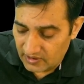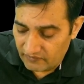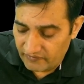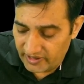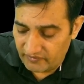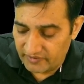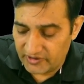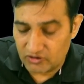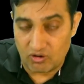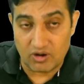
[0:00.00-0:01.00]
Whenever
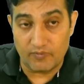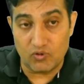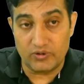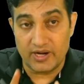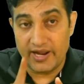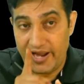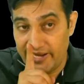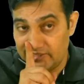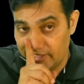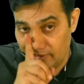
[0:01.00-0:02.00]
we talk about
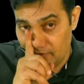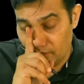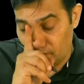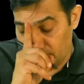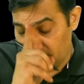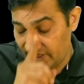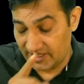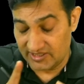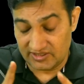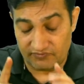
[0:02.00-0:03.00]
hashing, one thing
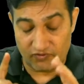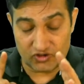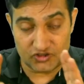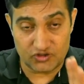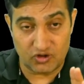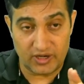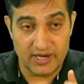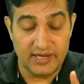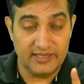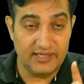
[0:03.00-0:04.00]
is for sure,
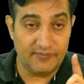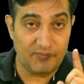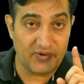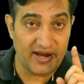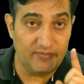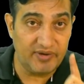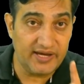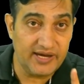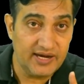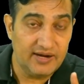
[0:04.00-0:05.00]
the
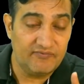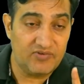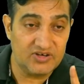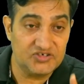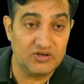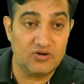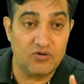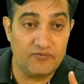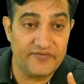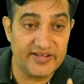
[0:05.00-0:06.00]
primary function
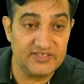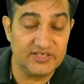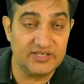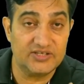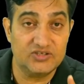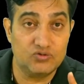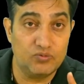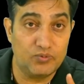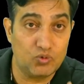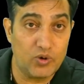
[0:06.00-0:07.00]
of hashing is
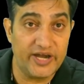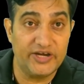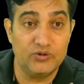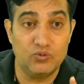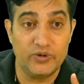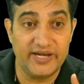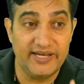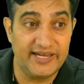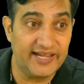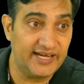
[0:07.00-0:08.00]
to provide you
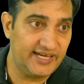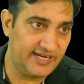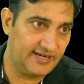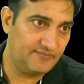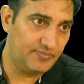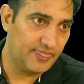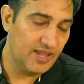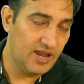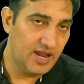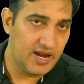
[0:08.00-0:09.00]
integrity.
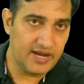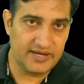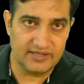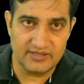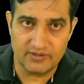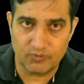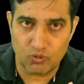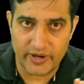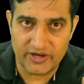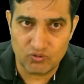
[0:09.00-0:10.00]
It doesn't
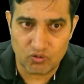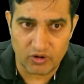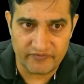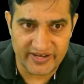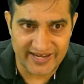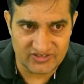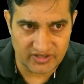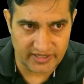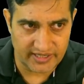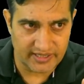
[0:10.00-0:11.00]
provide you
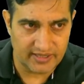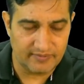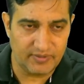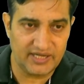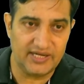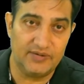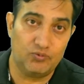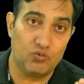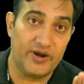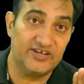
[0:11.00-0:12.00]
confidentiality, but it
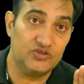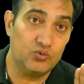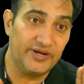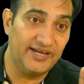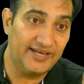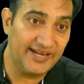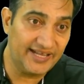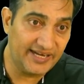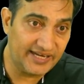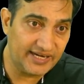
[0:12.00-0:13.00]
provides you
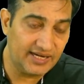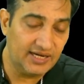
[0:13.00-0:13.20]
integrity.